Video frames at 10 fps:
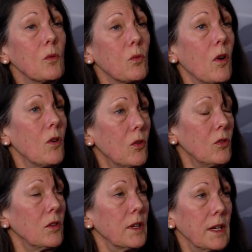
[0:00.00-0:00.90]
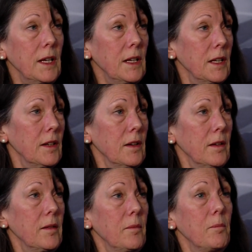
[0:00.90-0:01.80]
role in
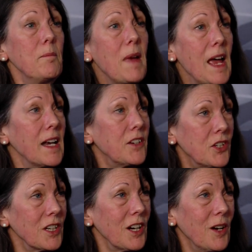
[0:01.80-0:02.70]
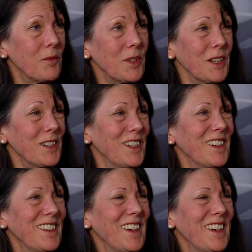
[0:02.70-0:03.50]
managing conflict,